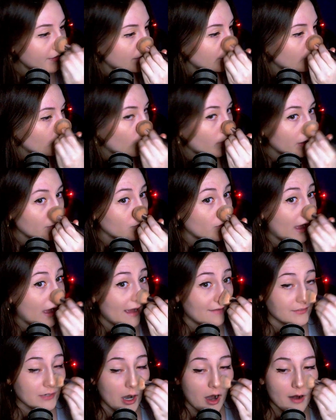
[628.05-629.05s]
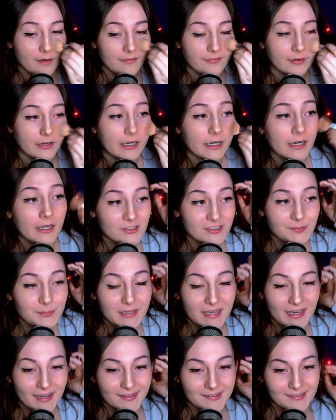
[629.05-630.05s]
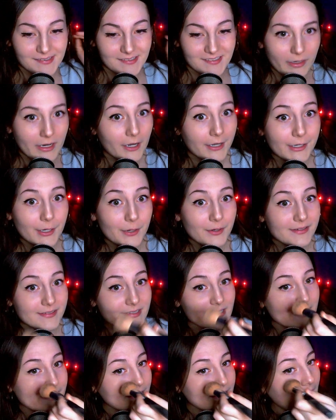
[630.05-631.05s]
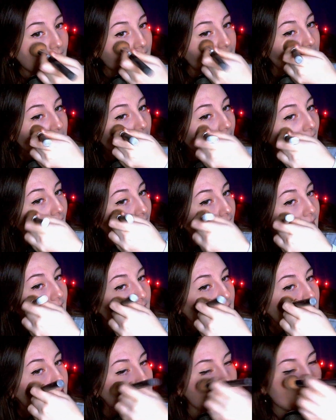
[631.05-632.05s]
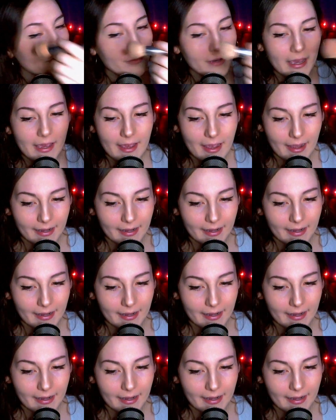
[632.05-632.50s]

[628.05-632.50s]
and what it will have to offer just because we are noticing that EA is okay,